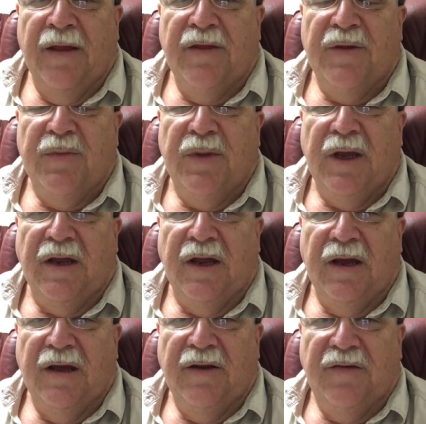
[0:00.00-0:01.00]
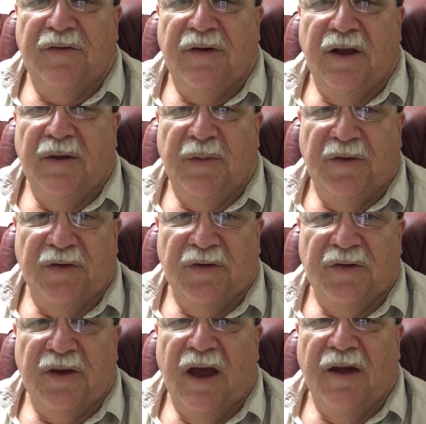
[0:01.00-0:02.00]
the media is to get a
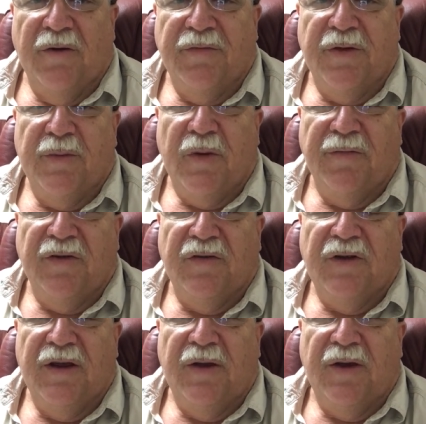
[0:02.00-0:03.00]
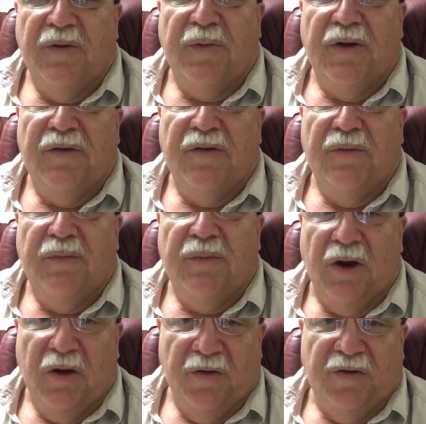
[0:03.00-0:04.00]
business card off them, obviously,
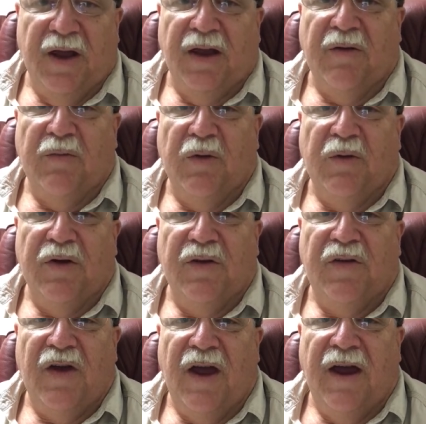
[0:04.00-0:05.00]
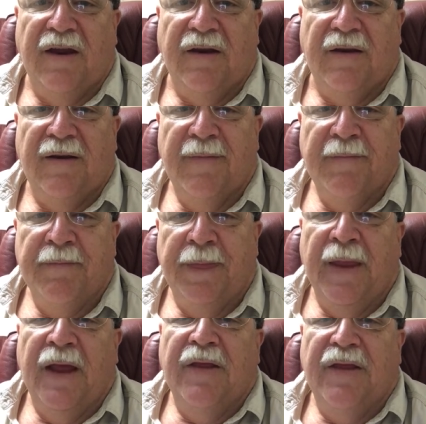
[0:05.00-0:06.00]
because that will contain
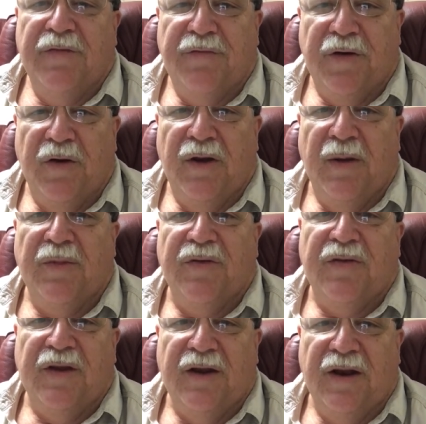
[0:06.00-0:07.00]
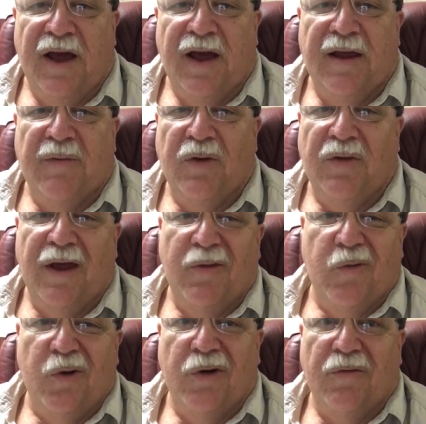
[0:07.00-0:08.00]
their phone numbers, their name, who they
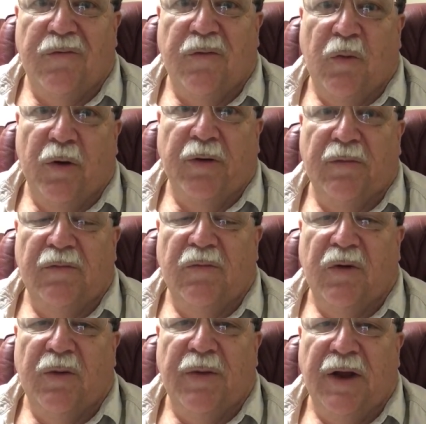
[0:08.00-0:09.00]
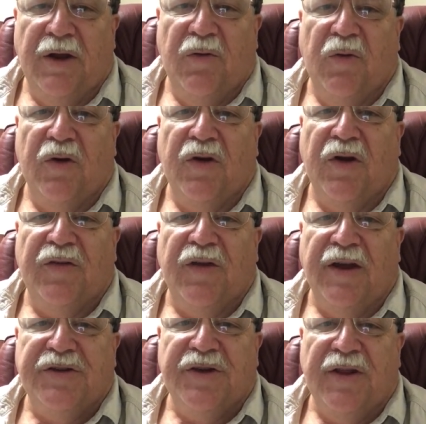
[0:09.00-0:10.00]
work for, what media
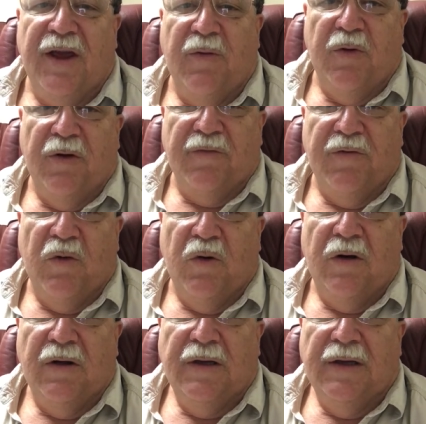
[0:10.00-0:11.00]
organisation they work for,